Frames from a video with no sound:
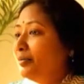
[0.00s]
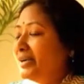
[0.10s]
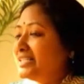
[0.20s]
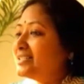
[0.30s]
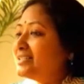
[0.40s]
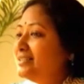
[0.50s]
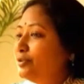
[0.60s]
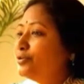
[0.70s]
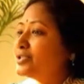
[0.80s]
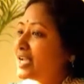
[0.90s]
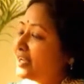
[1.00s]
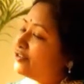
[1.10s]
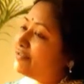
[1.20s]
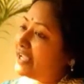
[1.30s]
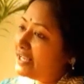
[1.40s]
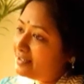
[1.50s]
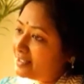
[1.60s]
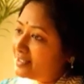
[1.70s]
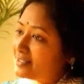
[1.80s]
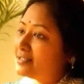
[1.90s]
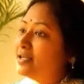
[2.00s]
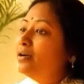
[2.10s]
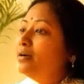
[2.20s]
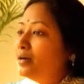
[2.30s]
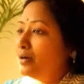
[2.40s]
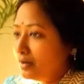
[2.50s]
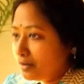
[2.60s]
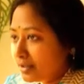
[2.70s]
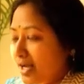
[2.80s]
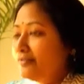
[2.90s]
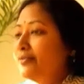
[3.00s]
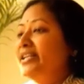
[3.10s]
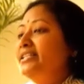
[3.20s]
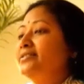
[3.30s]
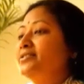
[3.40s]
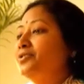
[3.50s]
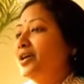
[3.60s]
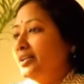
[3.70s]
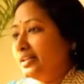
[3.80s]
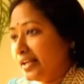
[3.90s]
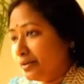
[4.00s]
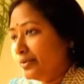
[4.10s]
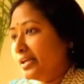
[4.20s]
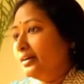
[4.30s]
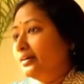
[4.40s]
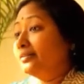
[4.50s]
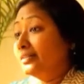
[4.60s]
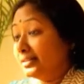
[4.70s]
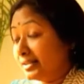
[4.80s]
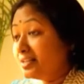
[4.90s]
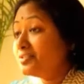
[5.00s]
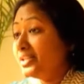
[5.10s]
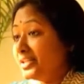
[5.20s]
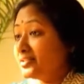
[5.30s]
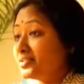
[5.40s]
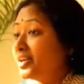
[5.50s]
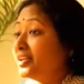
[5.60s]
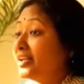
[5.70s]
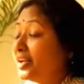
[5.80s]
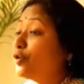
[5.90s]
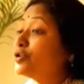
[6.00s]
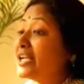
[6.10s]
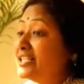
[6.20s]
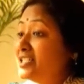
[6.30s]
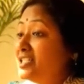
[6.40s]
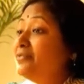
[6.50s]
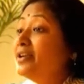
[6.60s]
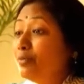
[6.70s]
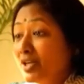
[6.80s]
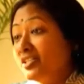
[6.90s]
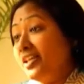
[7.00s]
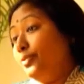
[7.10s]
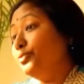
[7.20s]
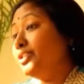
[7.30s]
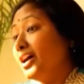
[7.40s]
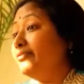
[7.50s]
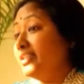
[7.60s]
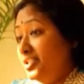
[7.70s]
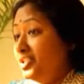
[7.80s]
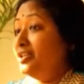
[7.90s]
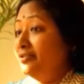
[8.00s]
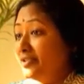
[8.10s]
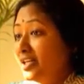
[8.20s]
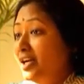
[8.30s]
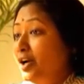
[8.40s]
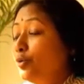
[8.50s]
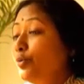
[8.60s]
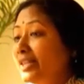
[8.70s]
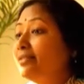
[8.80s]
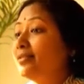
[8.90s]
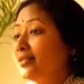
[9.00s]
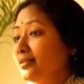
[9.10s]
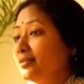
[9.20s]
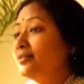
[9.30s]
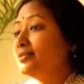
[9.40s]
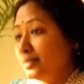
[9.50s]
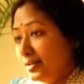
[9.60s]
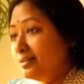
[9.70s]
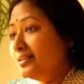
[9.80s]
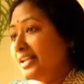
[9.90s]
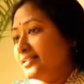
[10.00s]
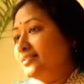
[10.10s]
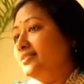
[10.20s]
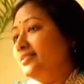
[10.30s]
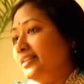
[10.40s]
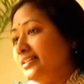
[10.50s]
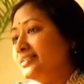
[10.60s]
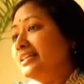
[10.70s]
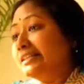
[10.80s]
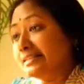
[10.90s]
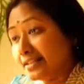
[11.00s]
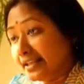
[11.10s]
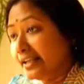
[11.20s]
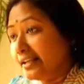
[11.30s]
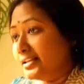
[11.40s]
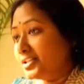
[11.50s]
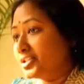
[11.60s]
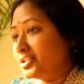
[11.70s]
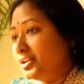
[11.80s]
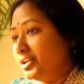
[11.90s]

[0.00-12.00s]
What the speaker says: But those kind of areas, government is struggling, and the country is struggling and not achieving what they could have achieved with necessary skills in English.